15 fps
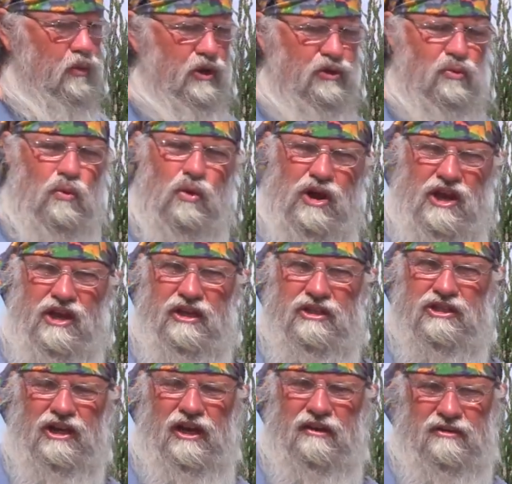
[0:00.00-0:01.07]
with
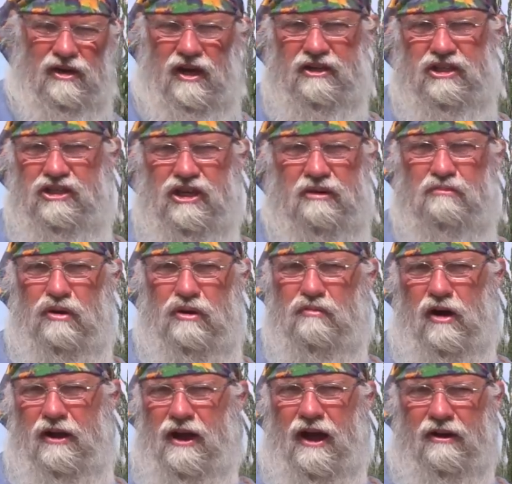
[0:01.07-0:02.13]
rings. I just didn't bring
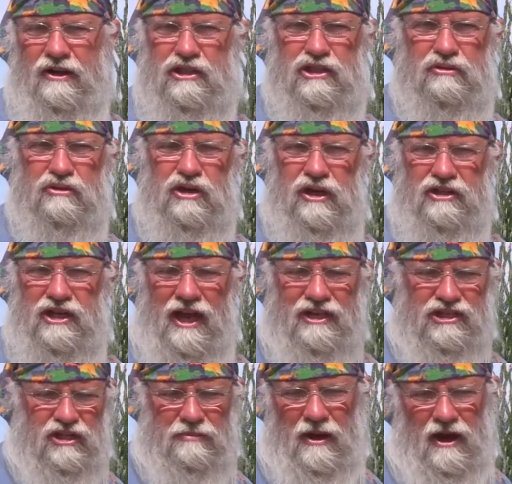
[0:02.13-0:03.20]
mine out. It's
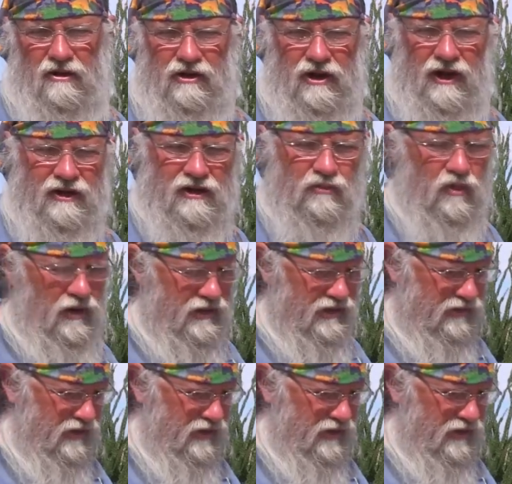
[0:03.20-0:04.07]
attached to the battery and I didn't want it